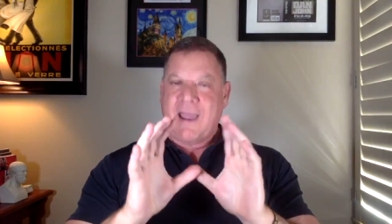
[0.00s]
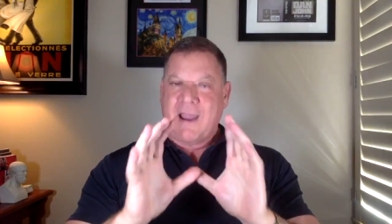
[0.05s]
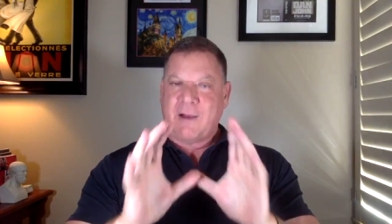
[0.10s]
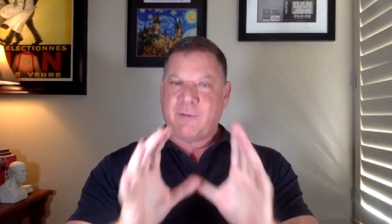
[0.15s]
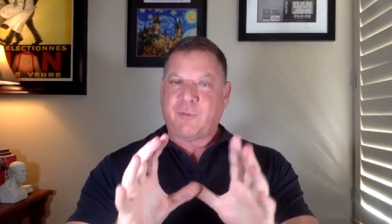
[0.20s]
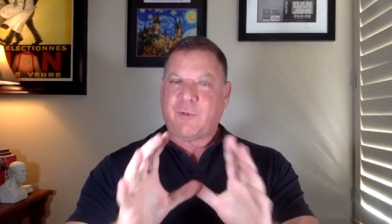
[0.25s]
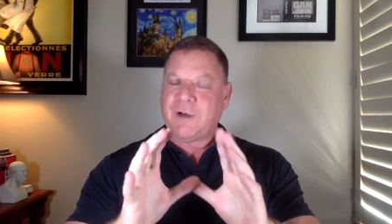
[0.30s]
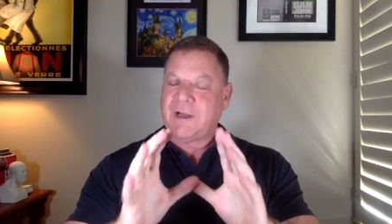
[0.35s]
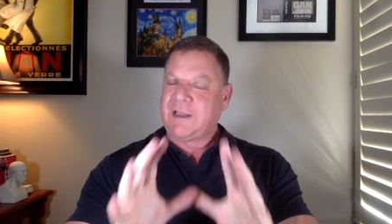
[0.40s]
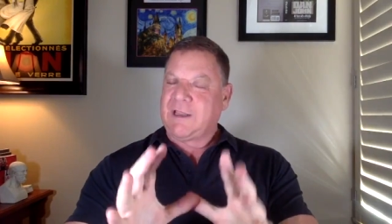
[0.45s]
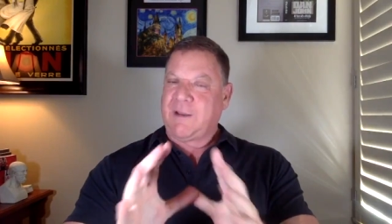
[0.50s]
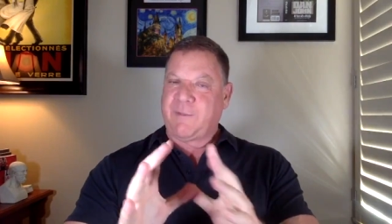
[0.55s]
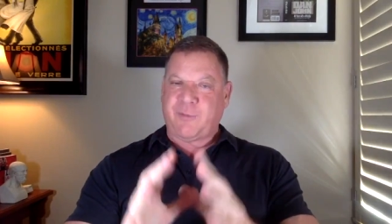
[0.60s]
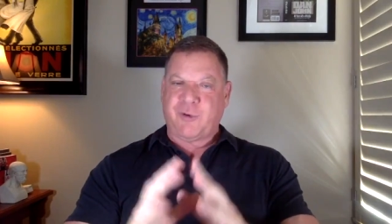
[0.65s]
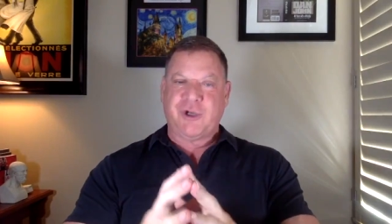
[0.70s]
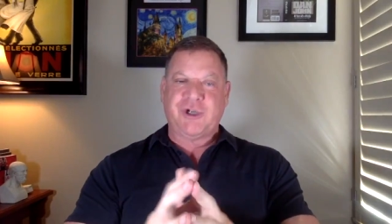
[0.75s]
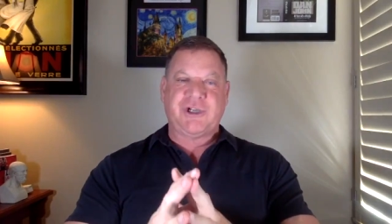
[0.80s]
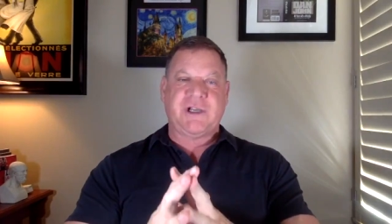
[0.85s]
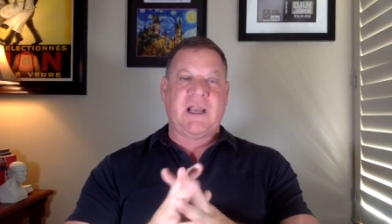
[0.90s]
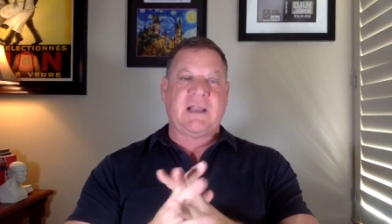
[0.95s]
I really
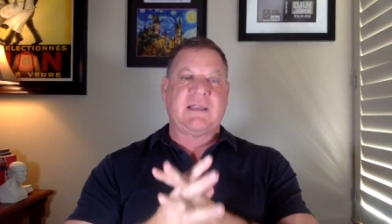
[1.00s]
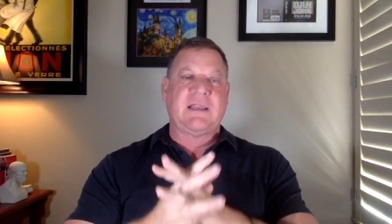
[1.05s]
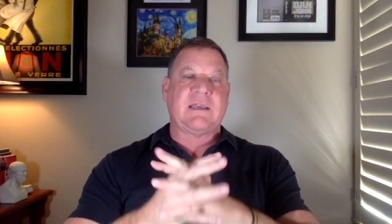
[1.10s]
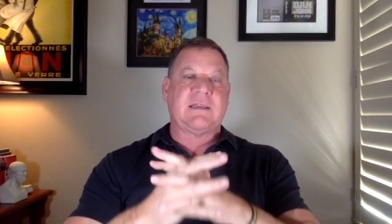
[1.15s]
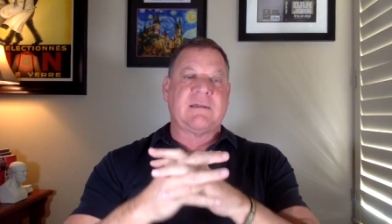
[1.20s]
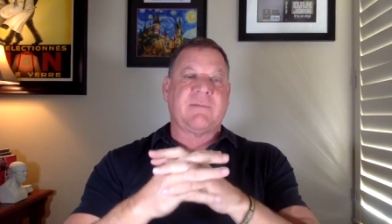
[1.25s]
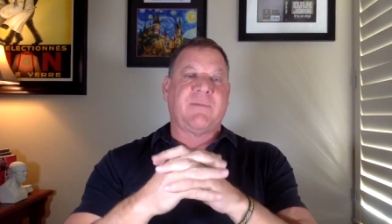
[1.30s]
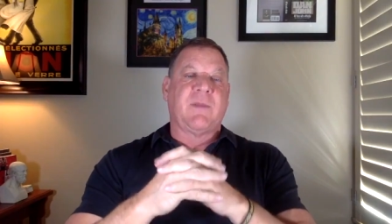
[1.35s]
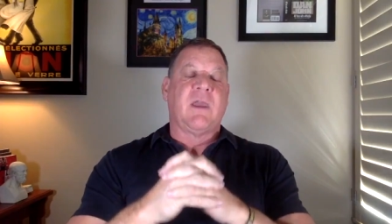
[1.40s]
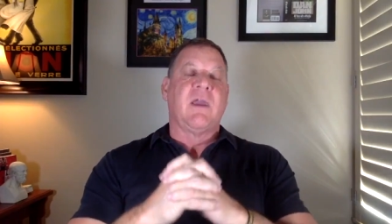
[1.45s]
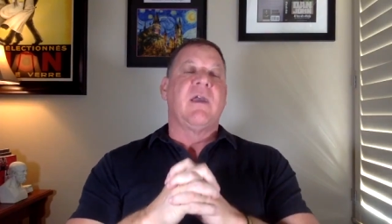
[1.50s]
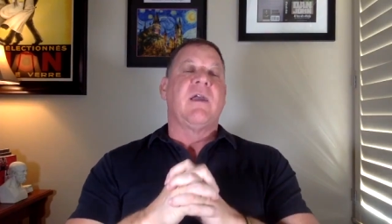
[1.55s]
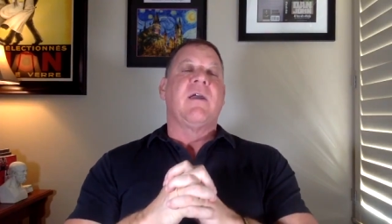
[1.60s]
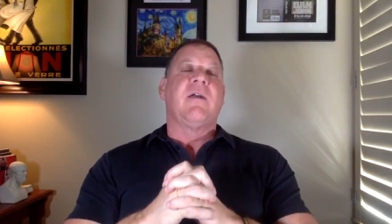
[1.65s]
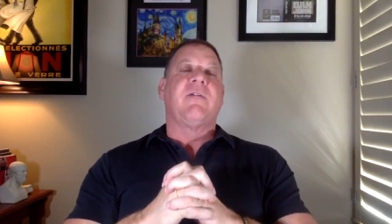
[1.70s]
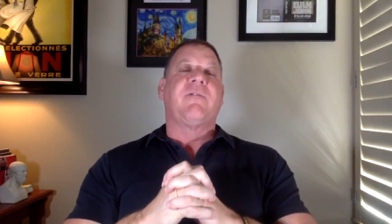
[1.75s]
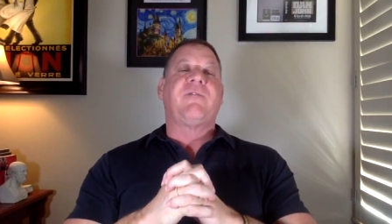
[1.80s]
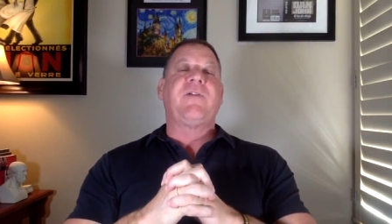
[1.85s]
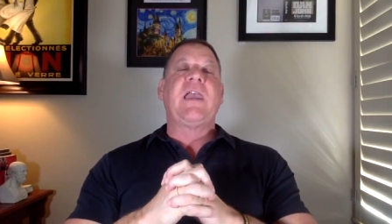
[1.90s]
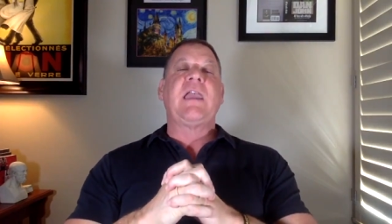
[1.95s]
appreciate this.
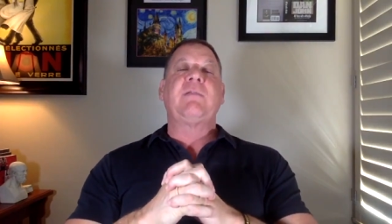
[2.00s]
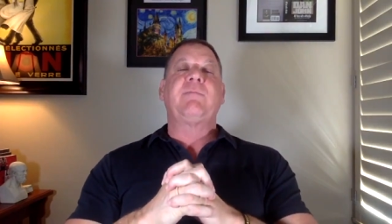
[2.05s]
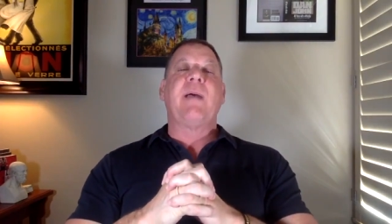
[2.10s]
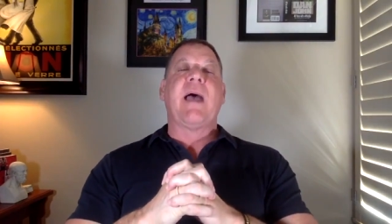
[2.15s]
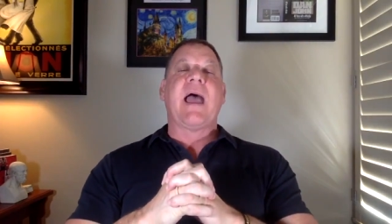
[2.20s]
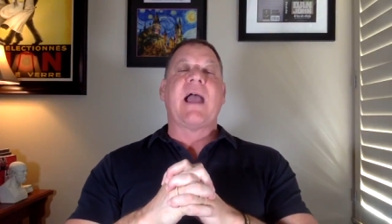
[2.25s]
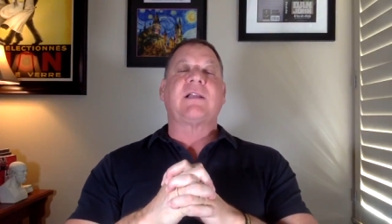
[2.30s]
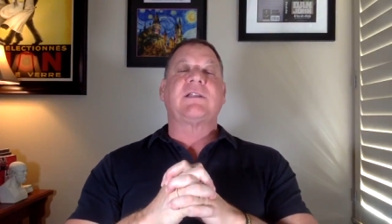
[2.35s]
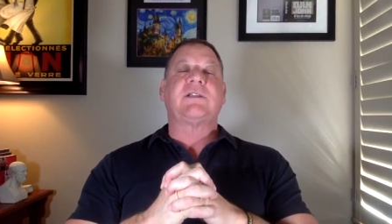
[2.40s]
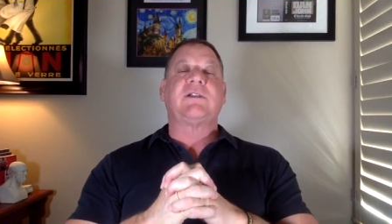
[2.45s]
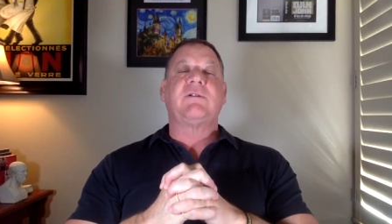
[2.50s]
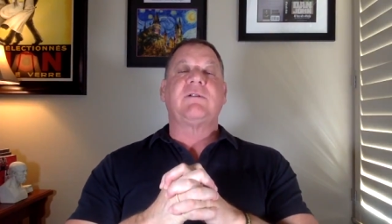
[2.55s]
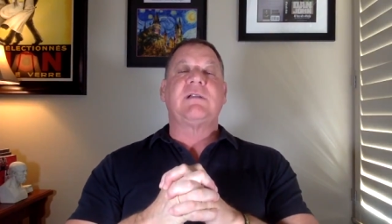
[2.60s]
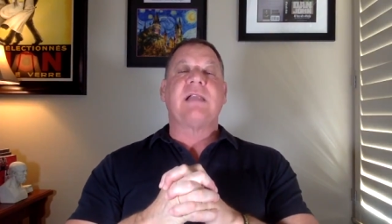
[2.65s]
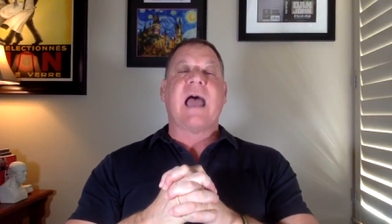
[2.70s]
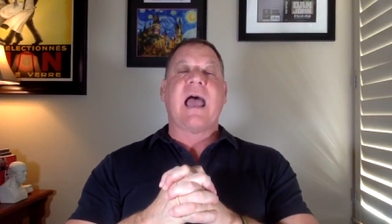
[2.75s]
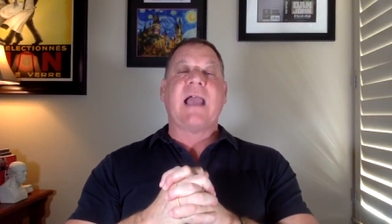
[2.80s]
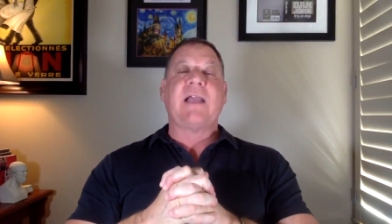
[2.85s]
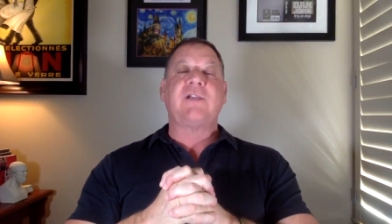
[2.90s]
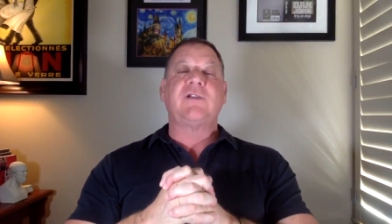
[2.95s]
Feedback to
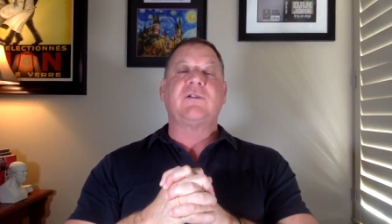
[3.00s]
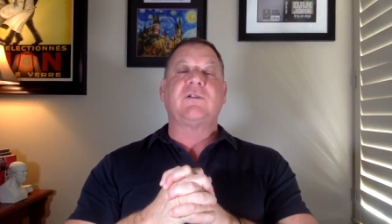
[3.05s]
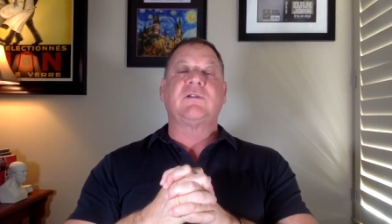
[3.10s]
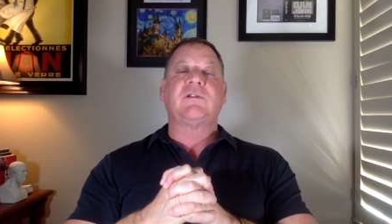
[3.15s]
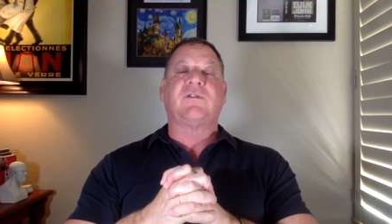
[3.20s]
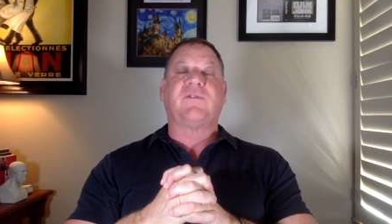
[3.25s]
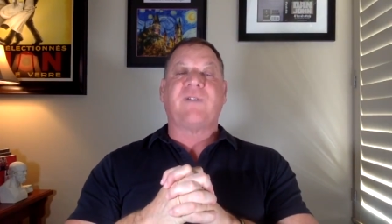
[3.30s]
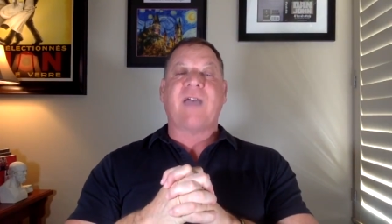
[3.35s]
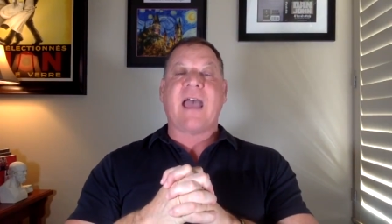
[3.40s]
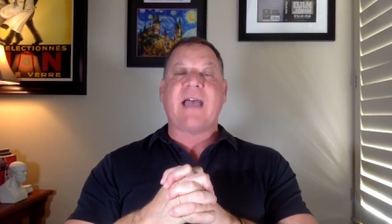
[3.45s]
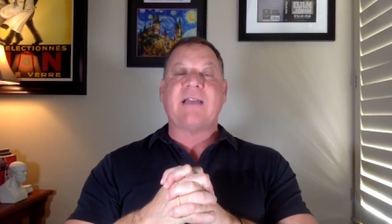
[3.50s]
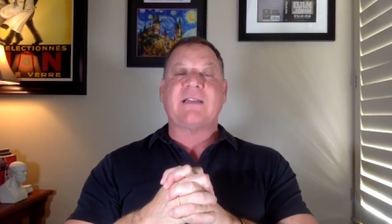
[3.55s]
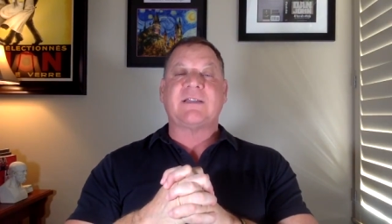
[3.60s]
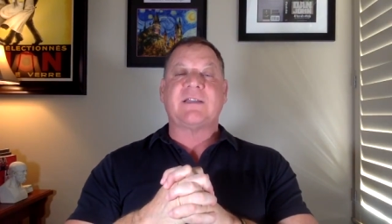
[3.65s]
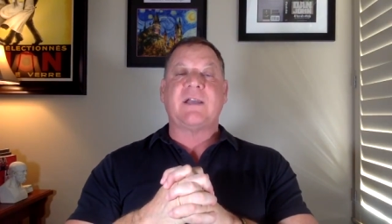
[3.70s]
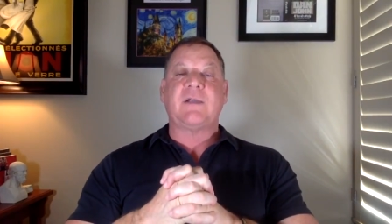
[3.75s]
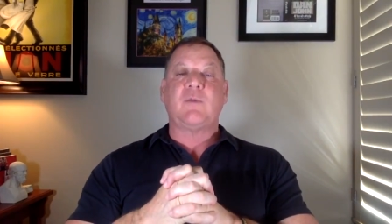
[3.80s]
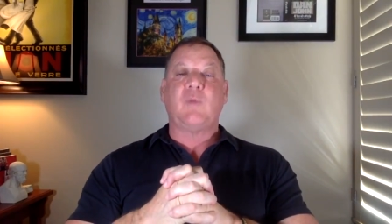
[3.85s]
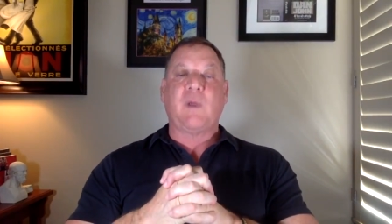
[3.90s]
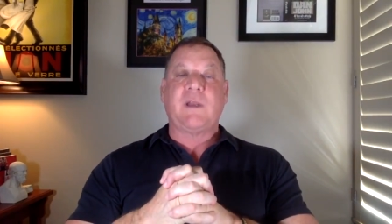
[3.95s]
Nigel's
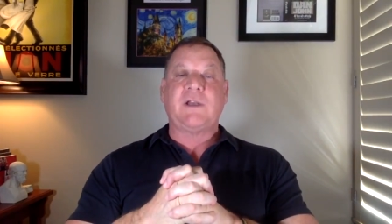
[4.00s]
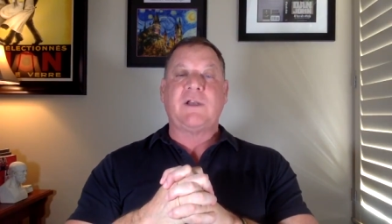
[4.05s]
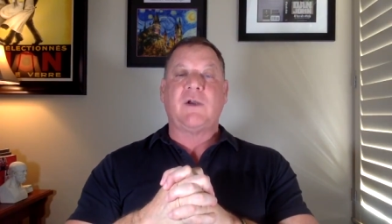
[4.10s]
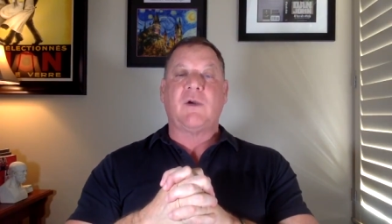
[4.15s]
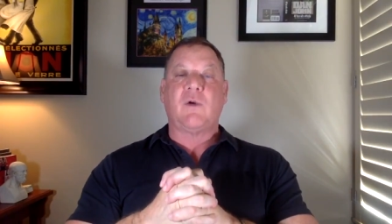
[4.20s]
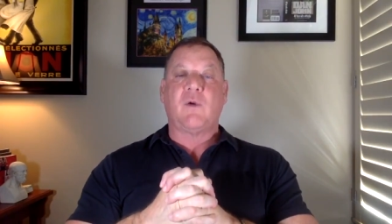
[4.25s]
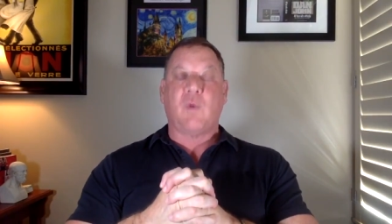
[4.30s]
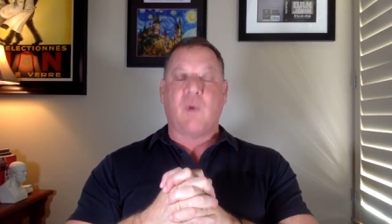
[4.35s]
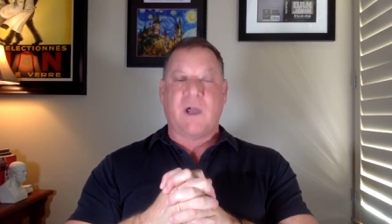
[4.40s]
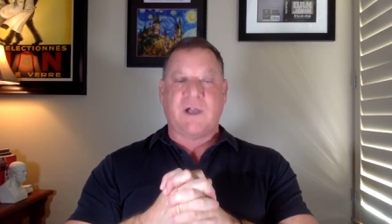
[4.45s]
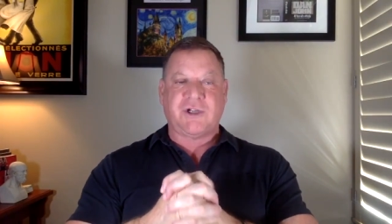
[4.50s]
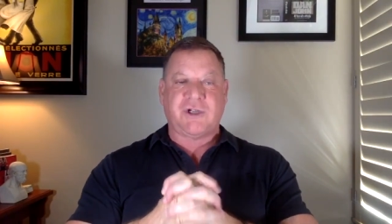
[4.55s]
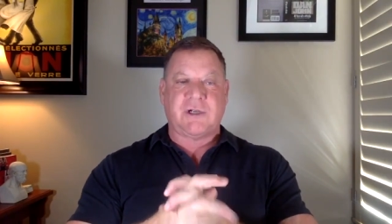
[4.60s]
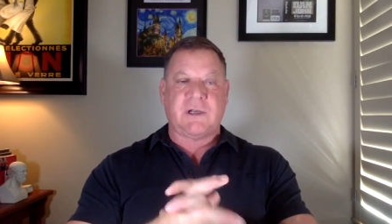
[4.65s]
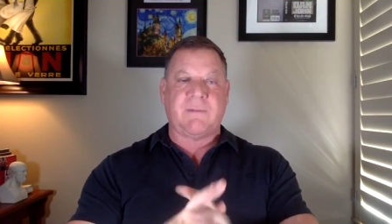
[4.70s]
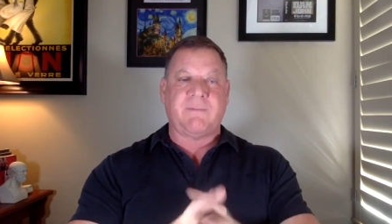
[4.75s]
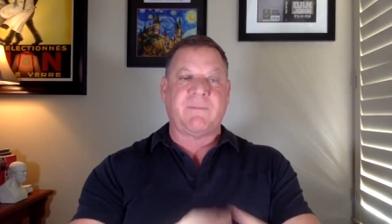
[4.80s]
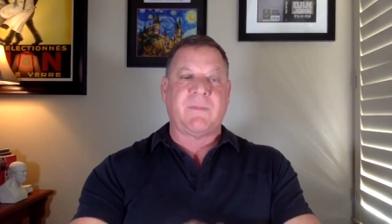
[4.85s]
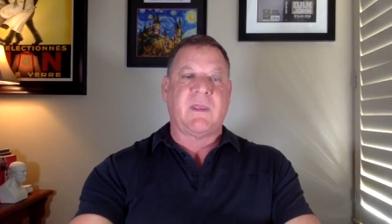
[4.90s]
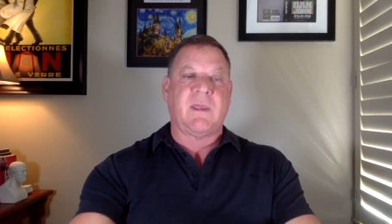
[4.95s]
fasting window
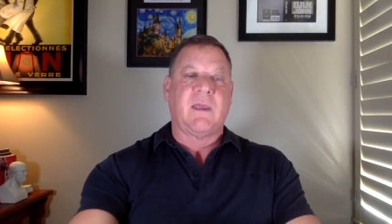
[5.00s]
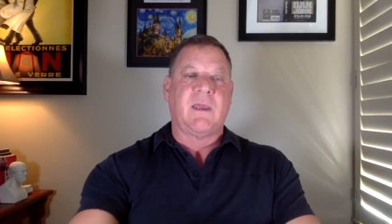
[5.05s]
question.